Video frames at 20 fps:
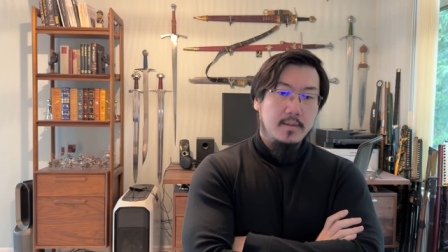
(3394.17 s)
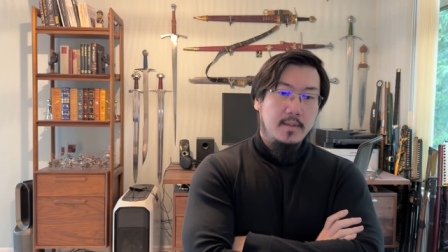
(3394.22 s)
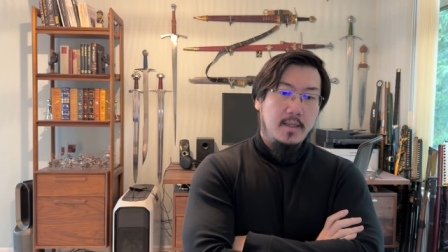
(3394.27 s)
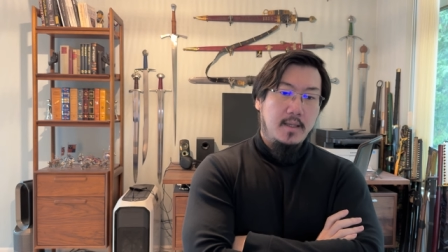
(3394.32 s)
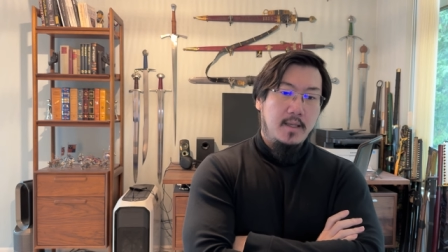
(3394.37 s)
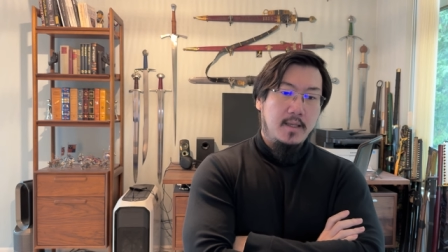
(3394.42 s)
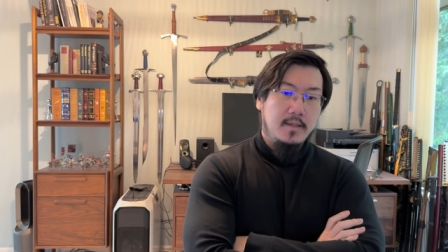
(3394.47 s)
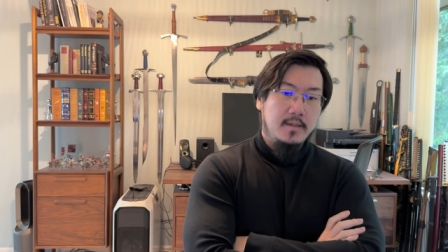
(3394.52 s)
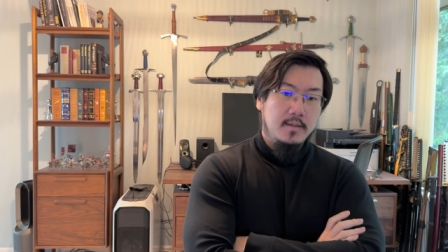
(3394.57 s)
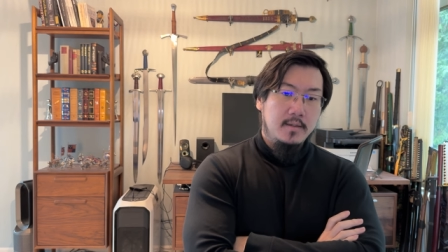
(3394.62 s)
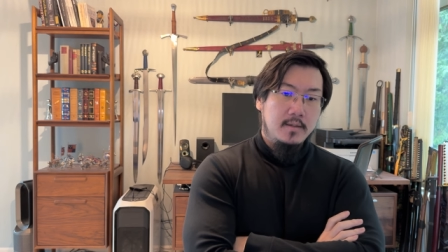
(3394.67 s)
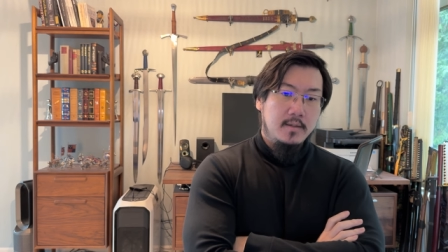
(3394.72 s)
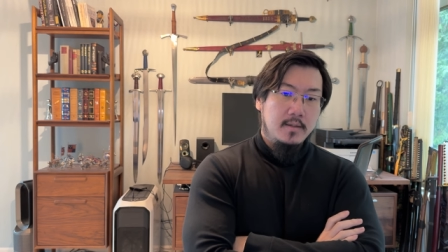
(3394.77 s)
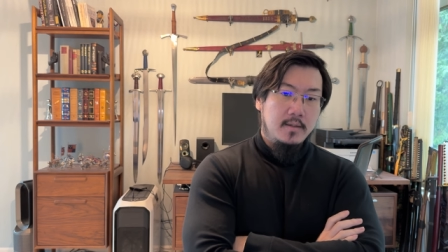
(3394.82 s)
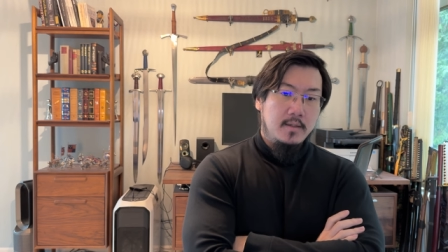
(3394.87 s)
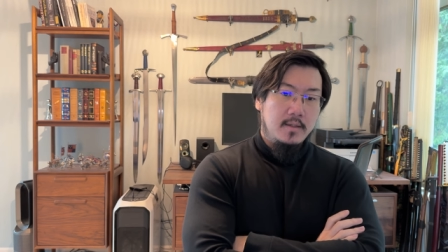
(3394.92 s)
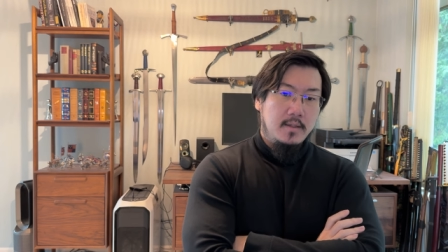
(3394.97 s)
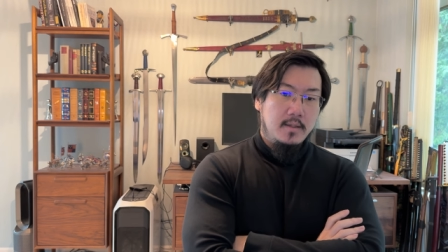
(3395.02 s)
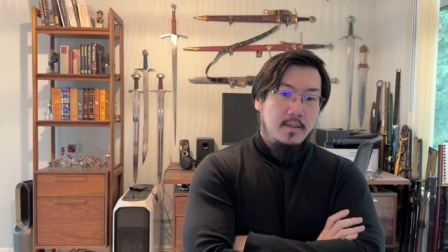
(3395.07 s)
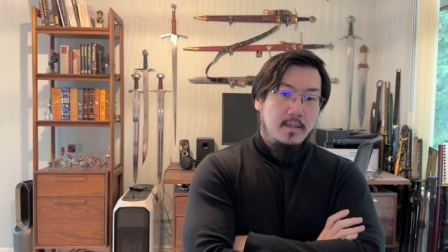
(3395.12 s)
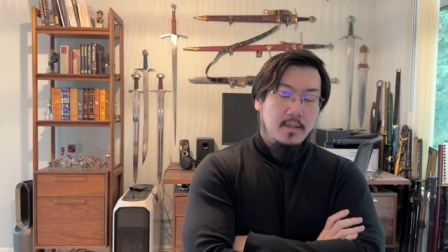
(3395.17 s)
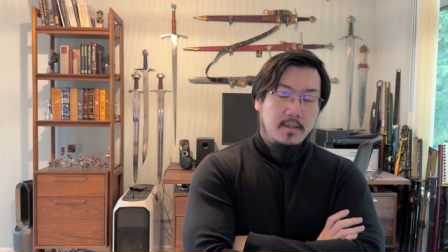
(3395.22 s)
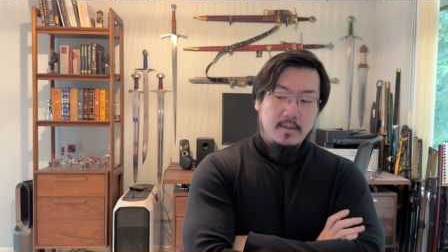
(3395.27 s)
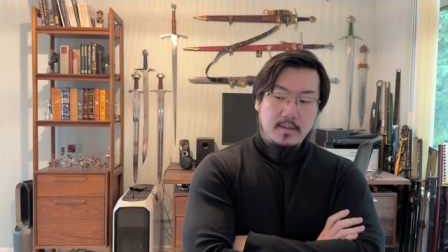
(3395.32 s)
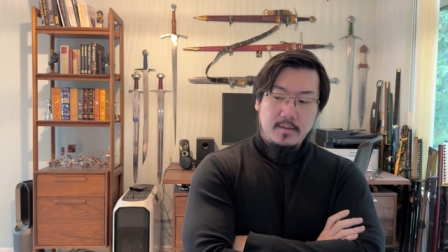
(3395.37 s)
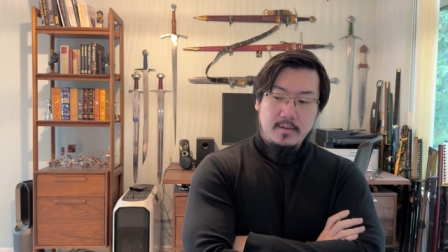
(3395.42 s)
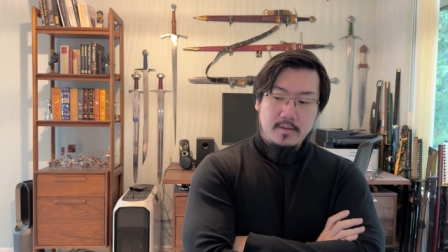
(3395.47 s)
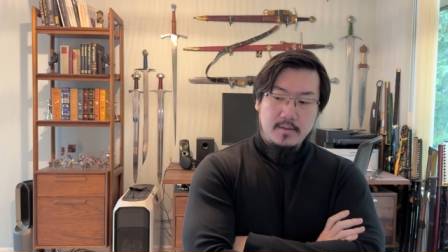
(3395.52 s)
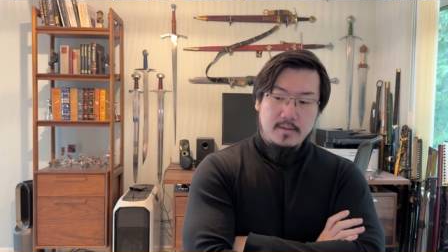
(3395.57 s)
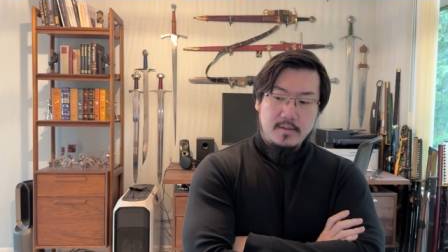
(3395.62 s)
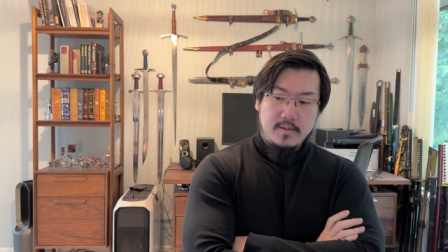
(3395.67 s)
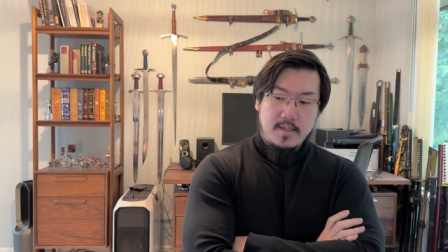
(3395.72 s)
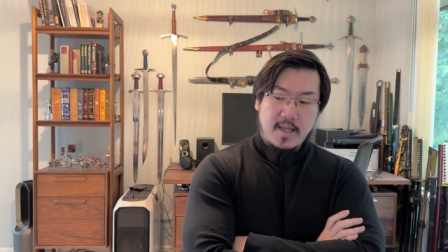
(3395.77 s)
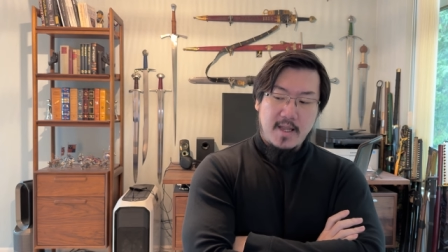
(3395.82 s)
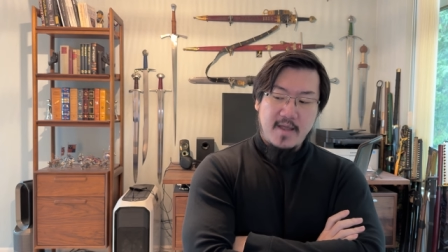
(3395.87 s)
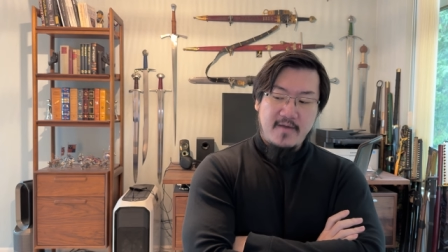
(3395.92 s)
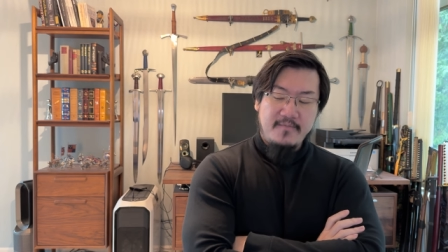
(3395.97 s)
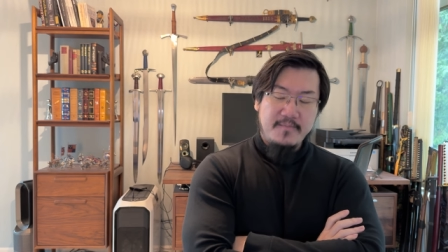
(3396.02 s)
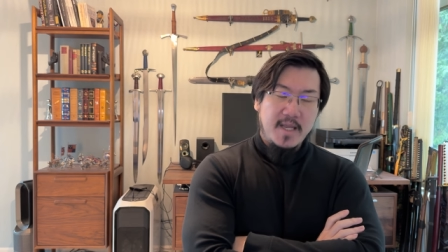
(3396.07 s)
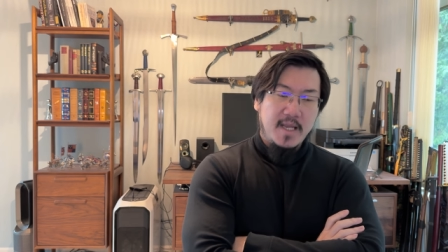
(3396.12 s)
And they
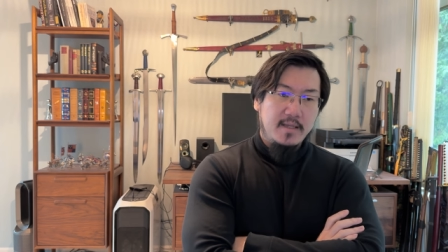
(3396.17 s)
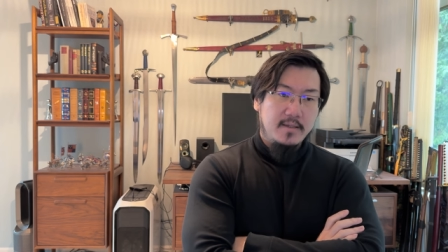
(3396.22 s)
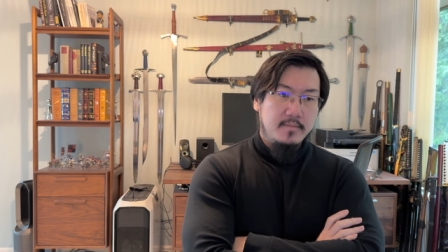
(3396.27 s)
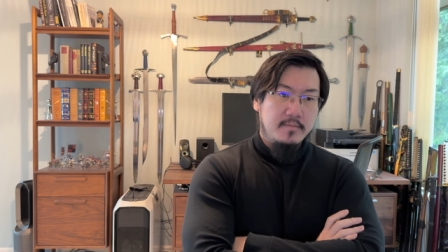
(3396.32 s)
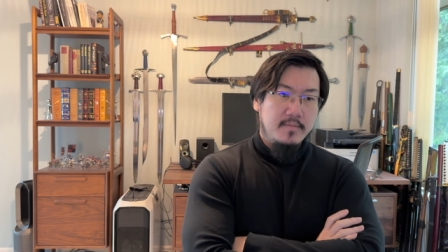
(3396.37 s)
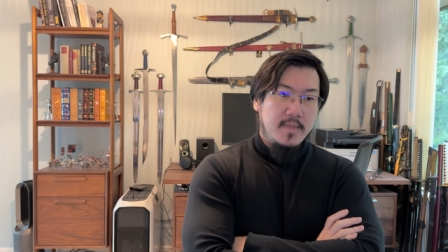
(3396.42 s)
have made